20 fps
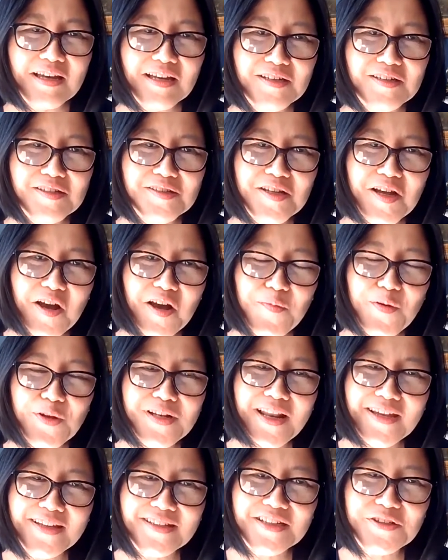And how
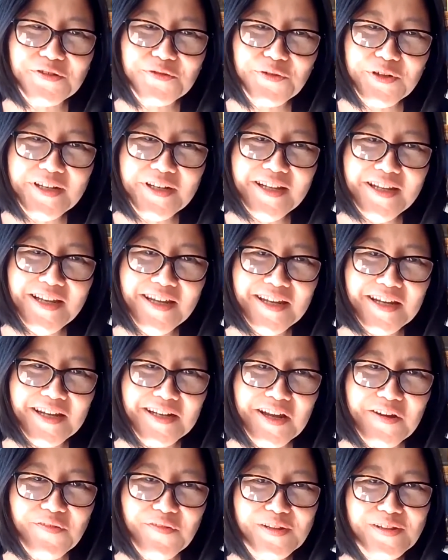about like the
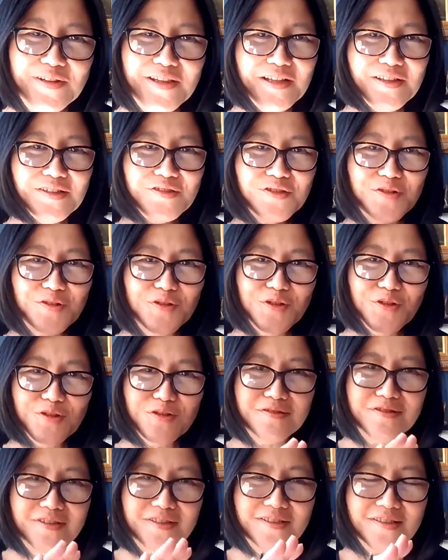reading and everything? So
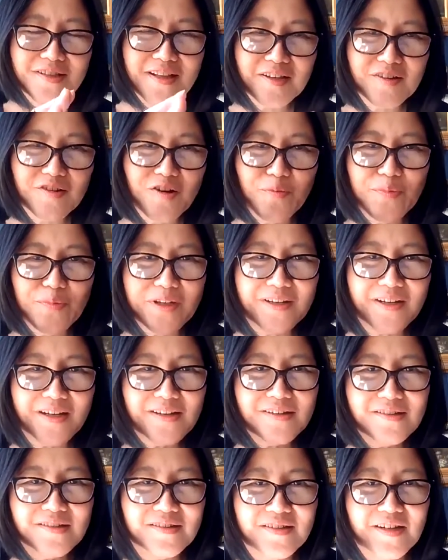you just like
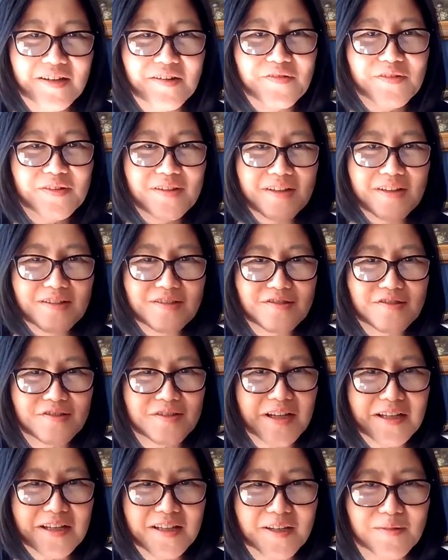combination everything, so
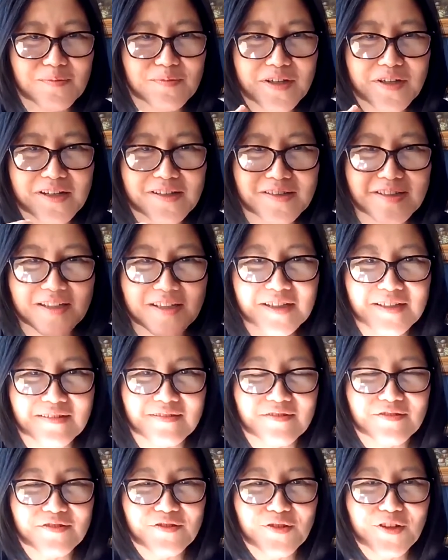they keep changing,
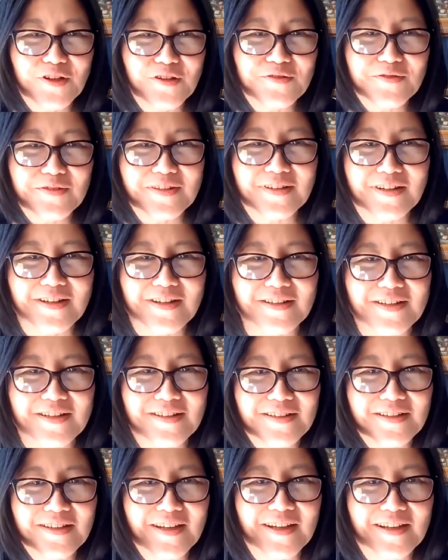
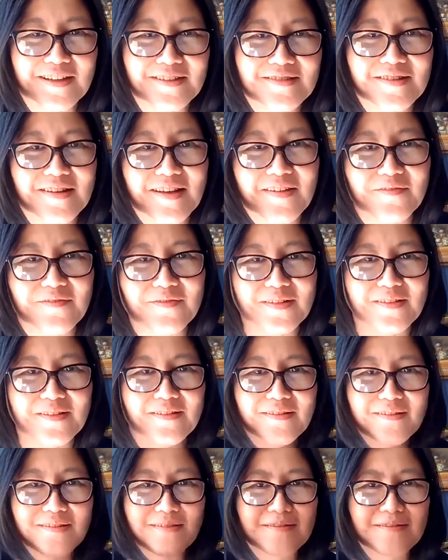regarding the age level,